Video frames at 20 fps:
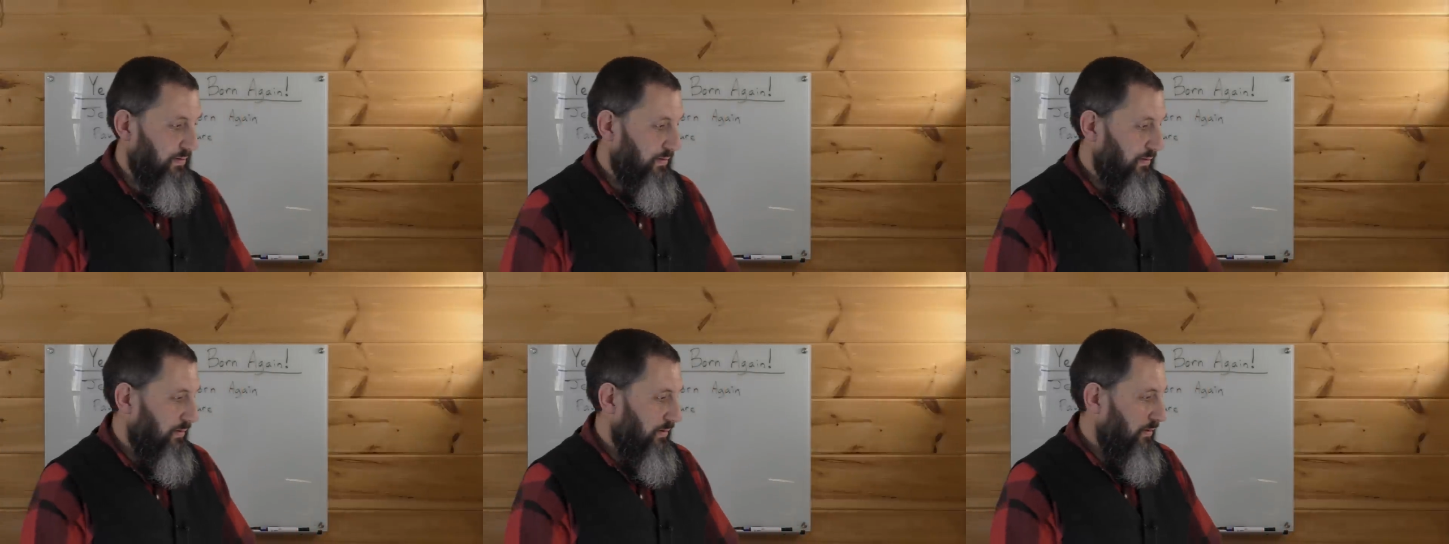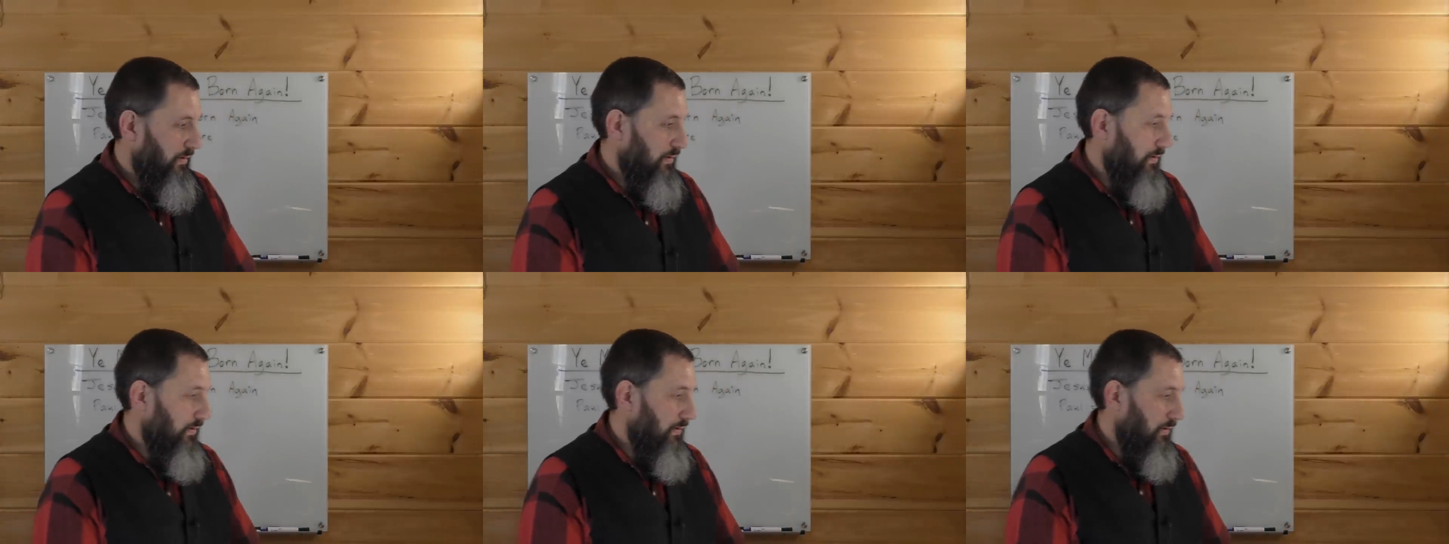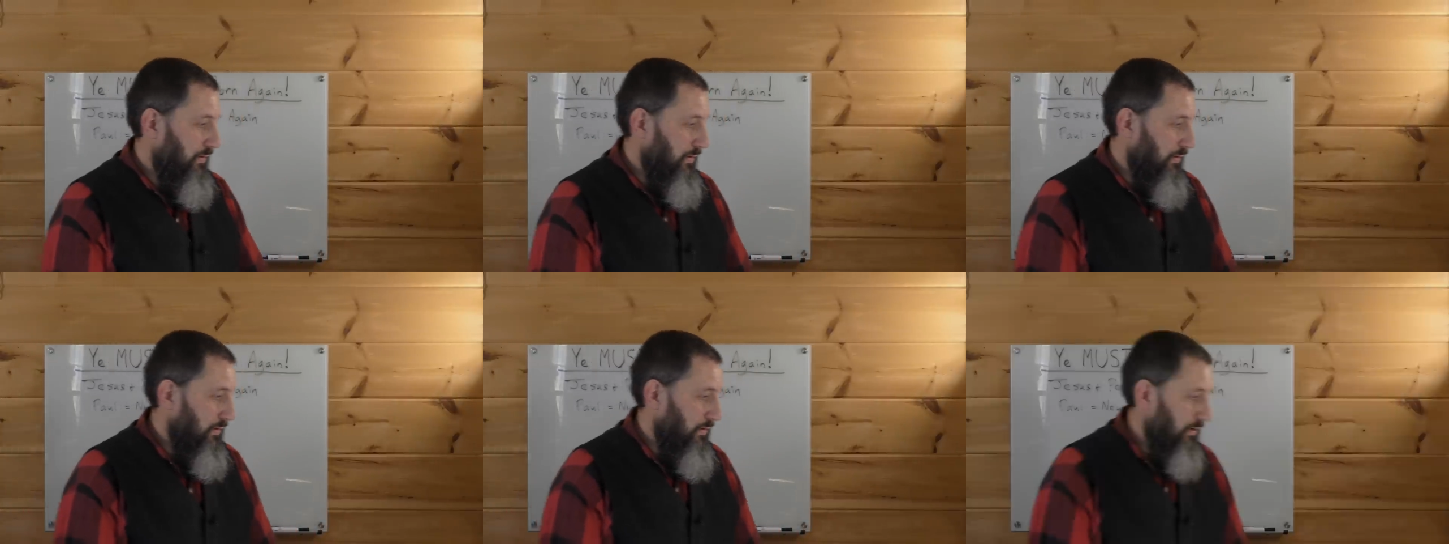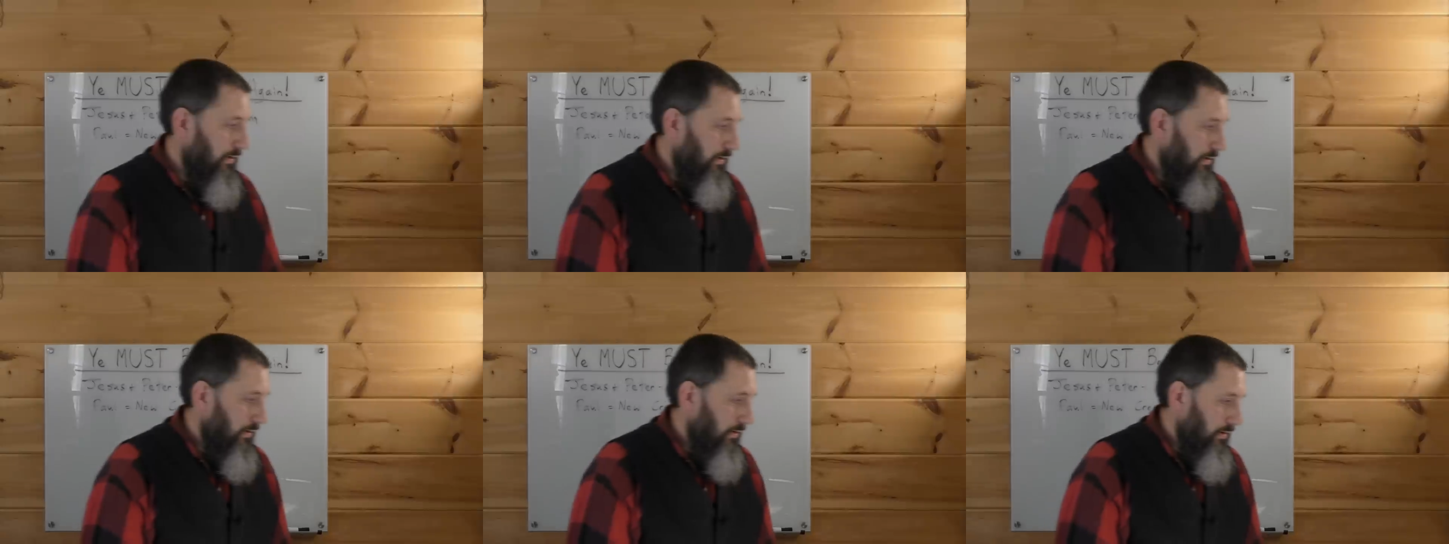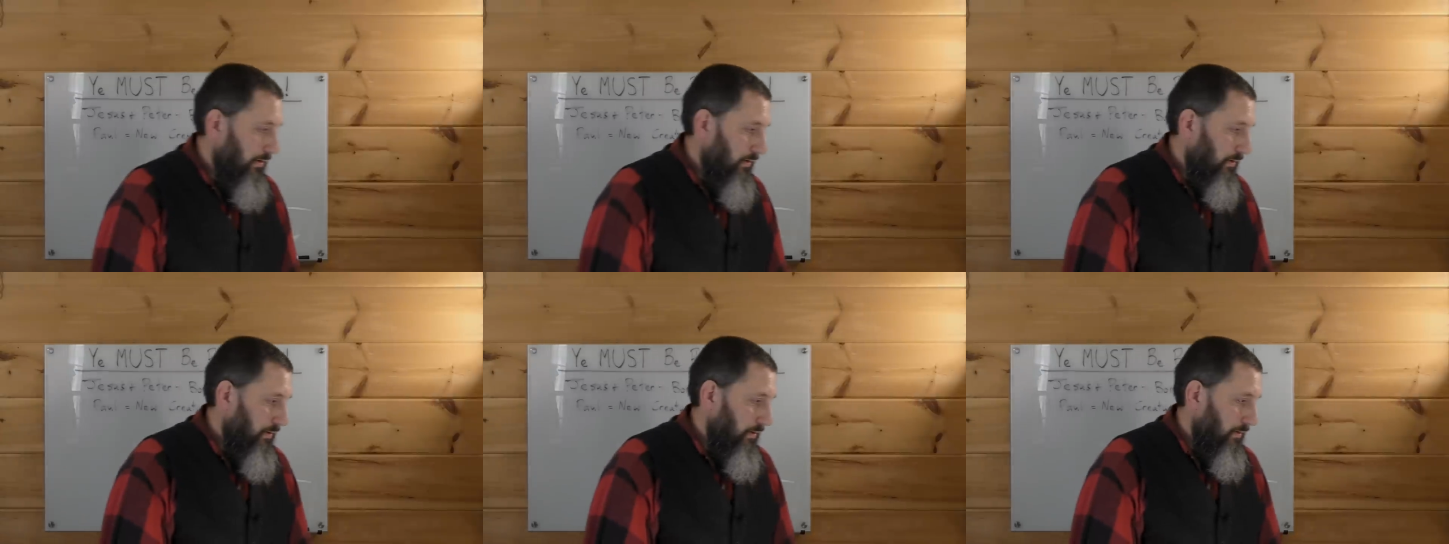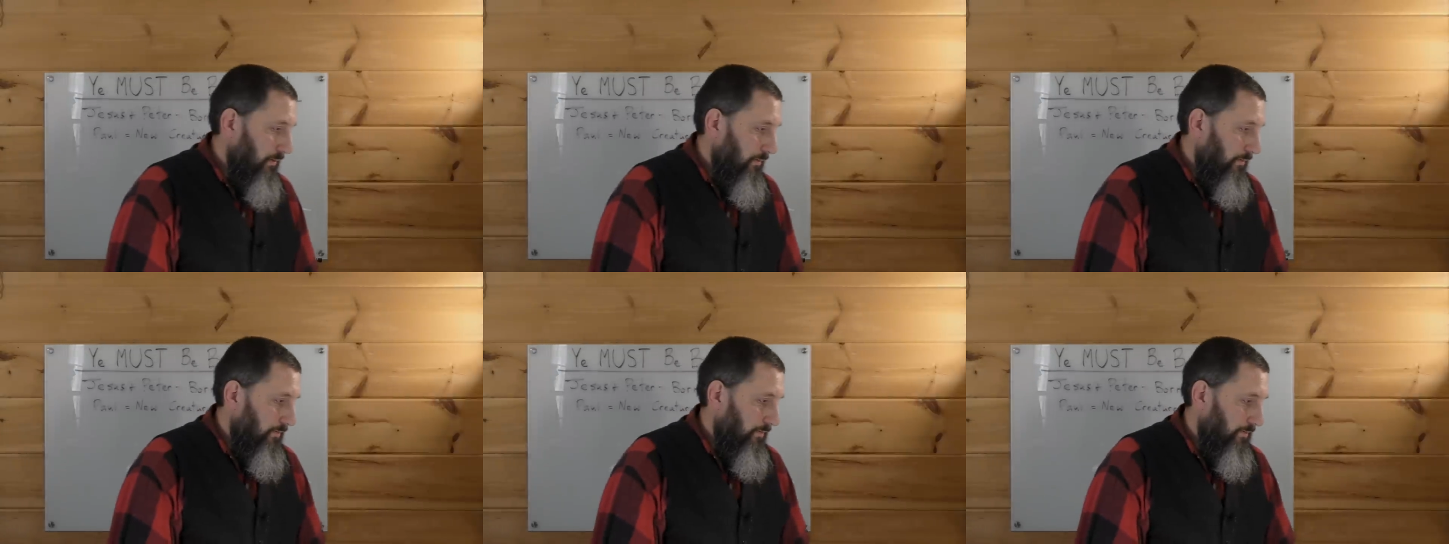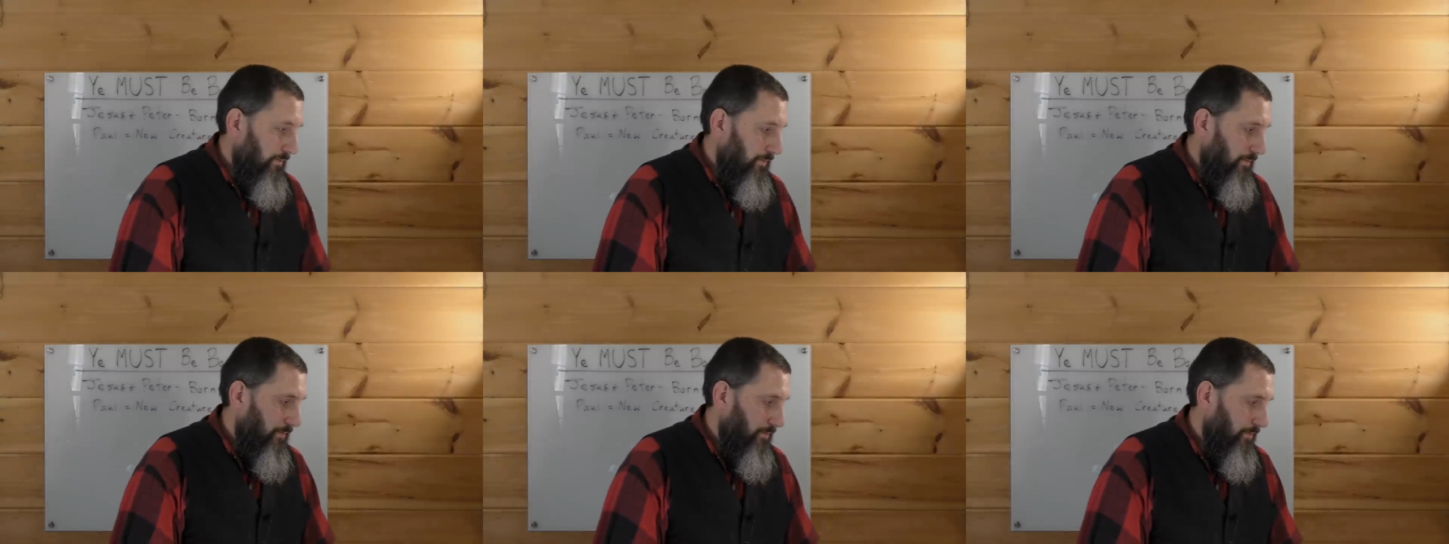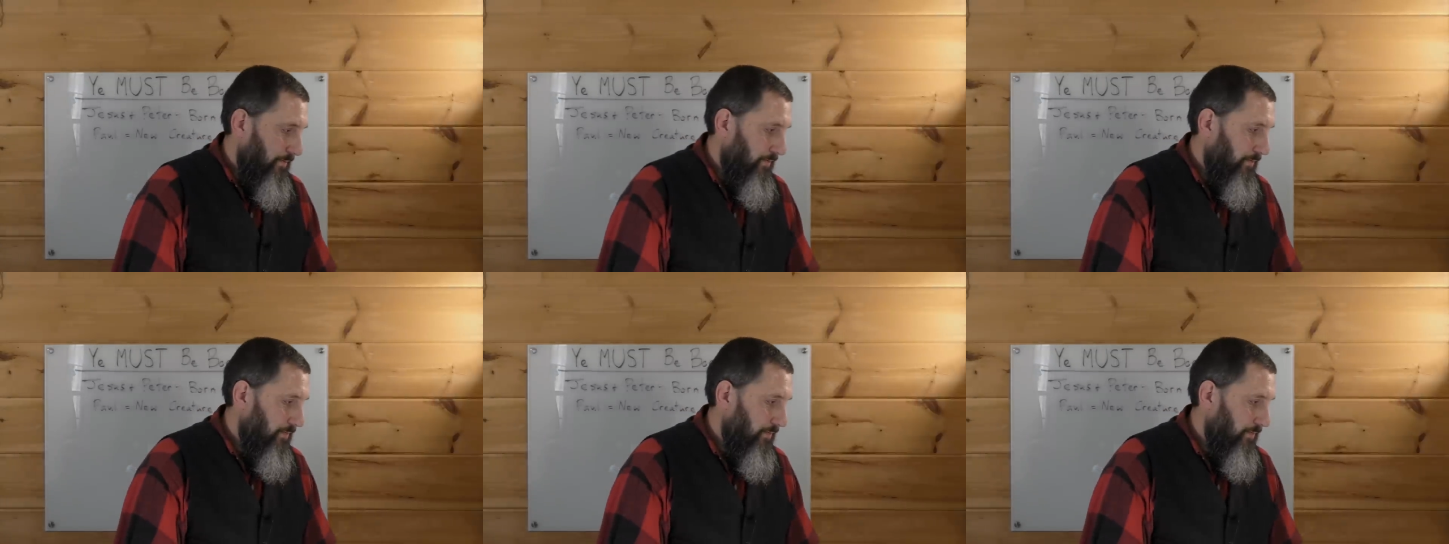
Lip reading: Nothing is said.